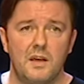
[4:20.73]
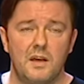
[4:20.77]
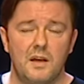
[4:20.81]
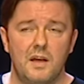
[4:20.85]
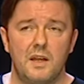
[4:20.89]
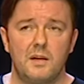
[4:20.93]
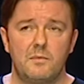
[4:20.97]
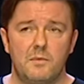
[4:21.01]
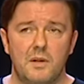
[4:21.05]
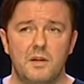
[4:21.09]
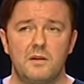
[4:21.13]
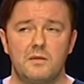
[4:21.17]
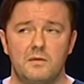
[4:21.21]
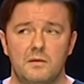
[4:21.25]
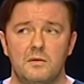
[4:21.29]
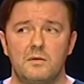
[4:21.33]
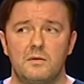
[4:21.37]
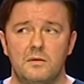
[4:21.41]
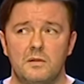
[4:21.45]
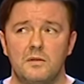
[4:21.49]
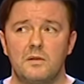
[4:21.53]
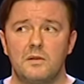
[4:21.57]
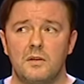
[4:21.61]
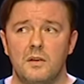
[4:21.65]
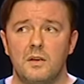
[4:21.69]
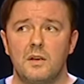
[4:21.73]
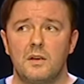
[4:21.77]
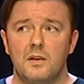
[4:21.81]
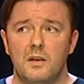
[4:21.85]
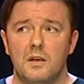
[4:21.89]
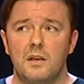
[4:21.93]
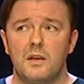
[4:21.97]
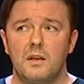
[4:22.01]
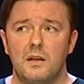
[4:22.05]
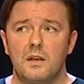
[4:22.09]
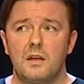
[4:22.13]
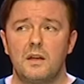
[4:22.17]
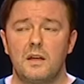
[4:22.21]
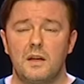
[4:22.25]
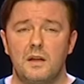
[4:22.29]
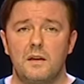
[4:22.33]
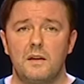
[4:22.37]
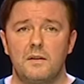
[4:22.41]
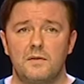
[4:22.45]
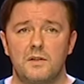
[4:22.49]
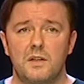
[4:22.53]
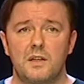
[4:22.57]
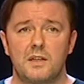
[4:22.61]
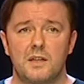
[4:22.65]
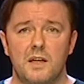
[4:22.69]
And he went,
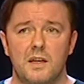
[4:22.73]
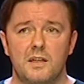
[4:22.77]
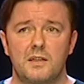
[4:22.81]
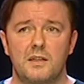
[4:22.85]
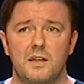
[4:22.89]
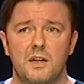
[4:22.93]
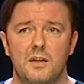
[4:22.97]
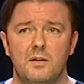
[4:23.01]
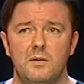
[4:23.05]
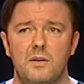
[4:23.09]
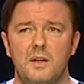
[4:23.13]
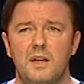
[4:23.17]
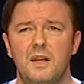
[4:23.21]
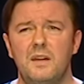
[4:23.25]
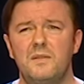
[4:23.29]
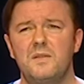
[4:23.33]
If she says so.